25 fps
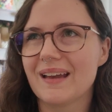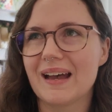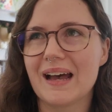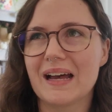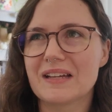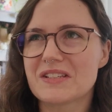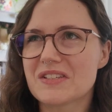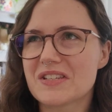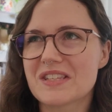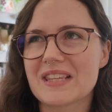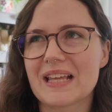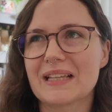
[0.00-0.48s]

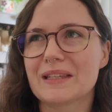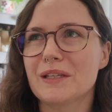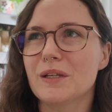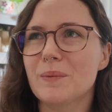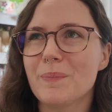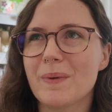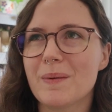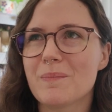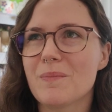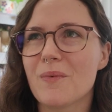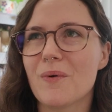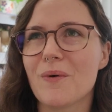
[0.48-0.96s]
just that little
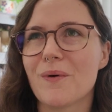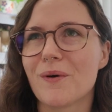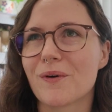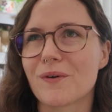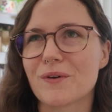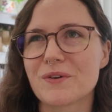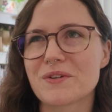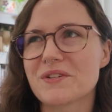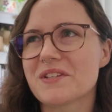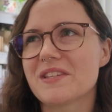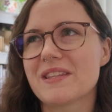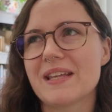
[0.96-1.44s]
bit more
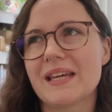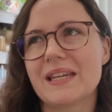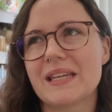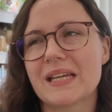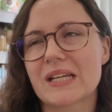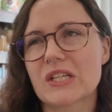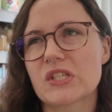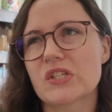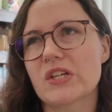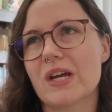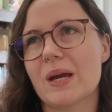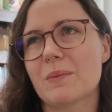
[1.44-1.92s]
or just that
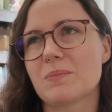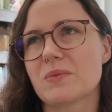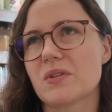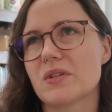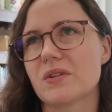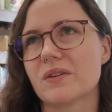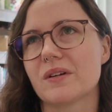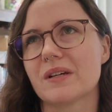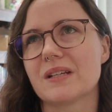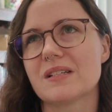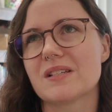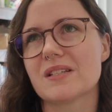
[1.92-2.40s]
next
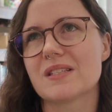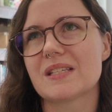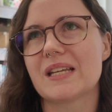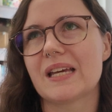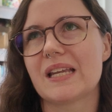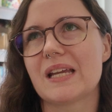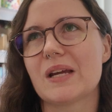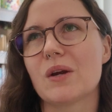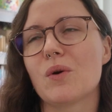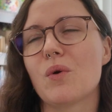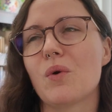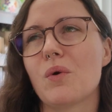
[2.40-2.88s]
chapter, and just
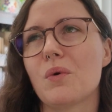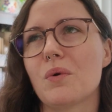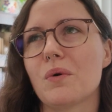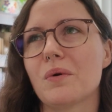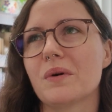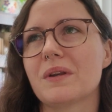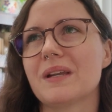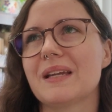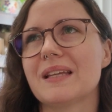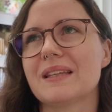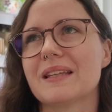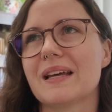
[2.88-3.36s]
getting
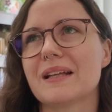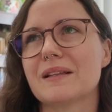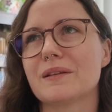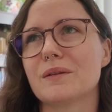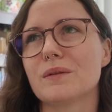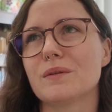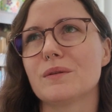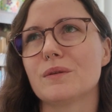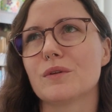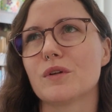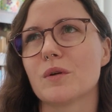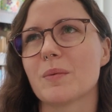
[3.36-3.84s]
caught in that
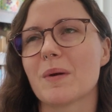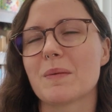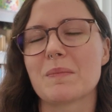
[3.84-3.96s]
little loop.